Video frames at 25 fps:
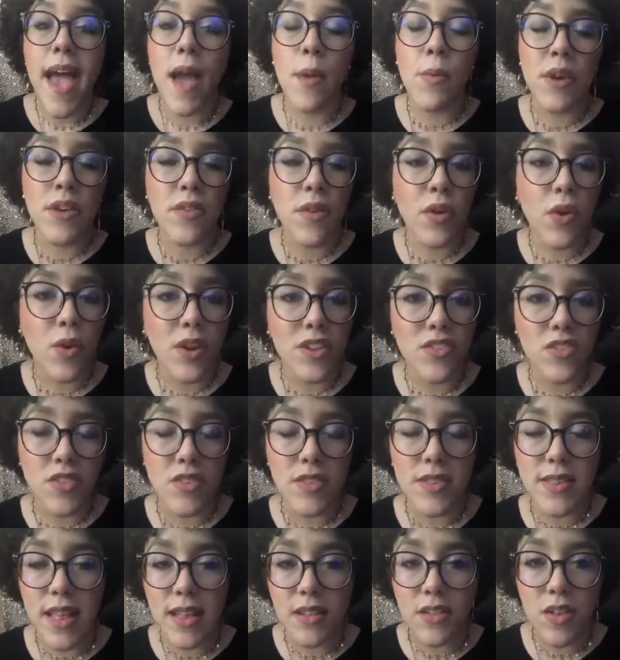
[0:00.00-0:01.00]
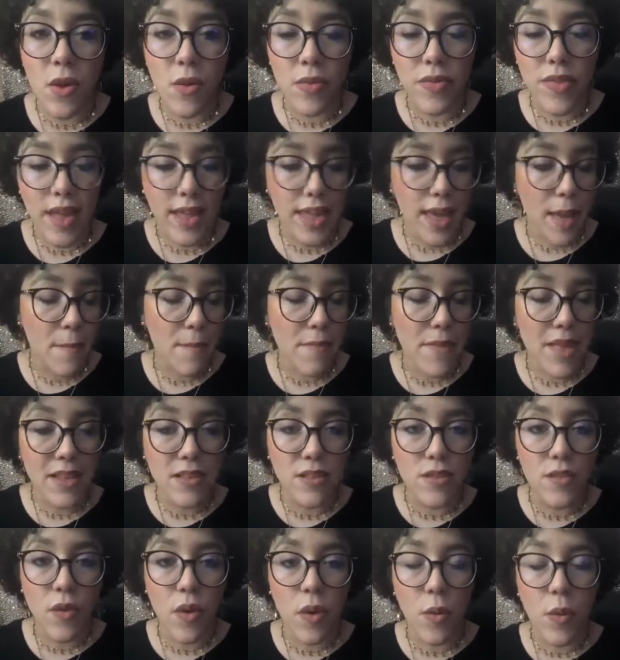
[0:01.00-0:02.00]
And whatever questions that get
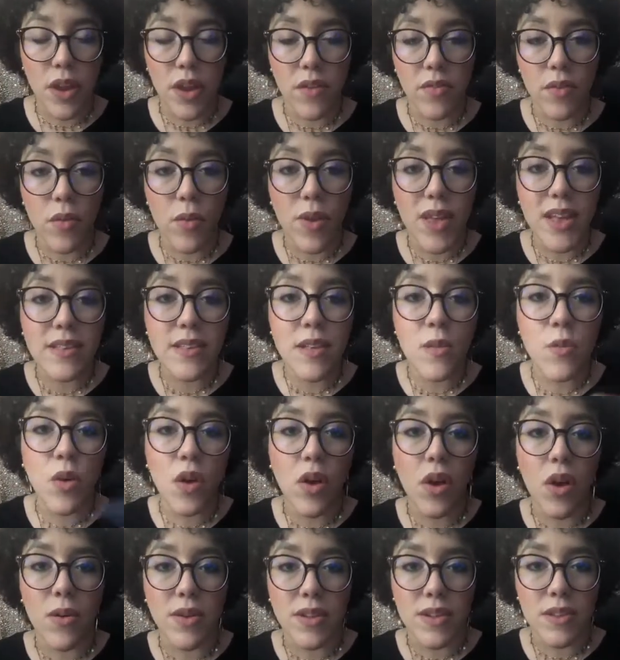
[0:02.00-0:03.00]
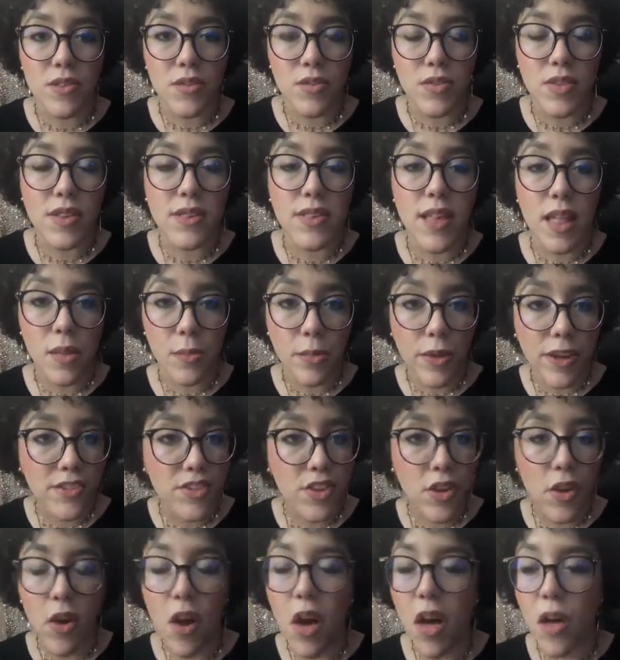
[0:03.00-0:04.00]
missed for whatever reason, we'll go into the
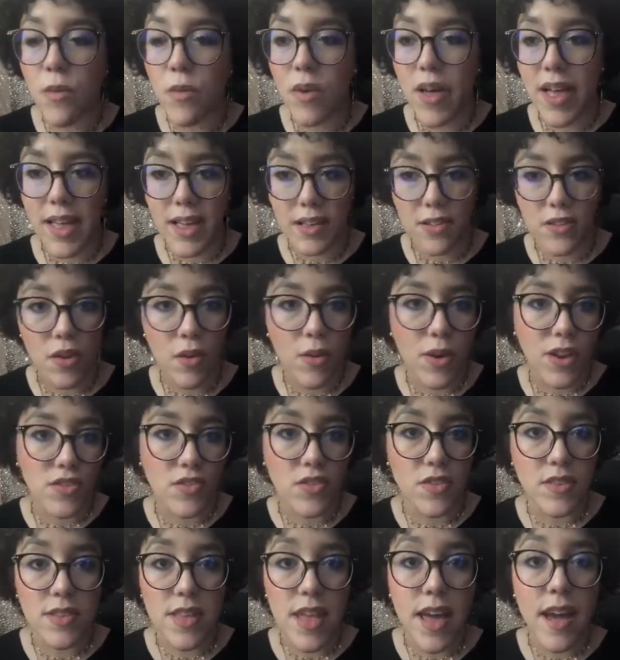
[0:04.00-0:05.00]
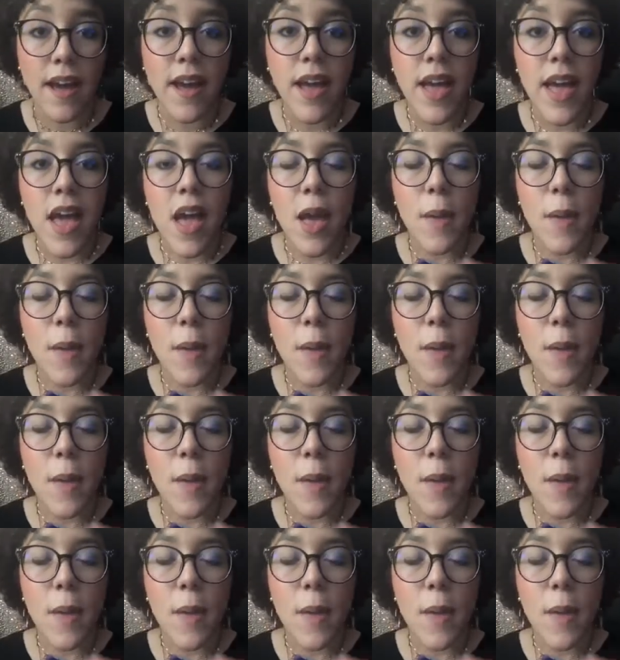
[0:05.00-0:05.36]
celebration call and we'll answer questions there.